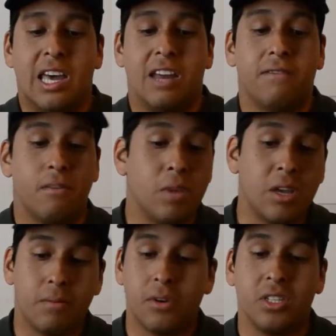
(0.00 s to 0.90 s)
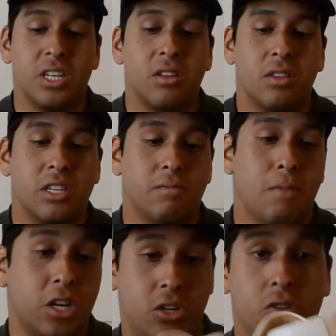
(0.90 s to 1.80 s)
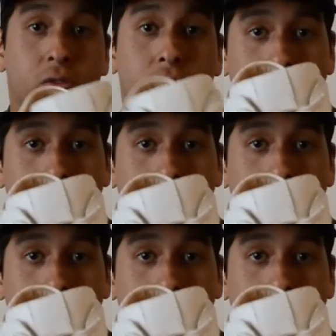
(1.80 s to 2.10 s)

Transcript: And for me personally, this is my shoe.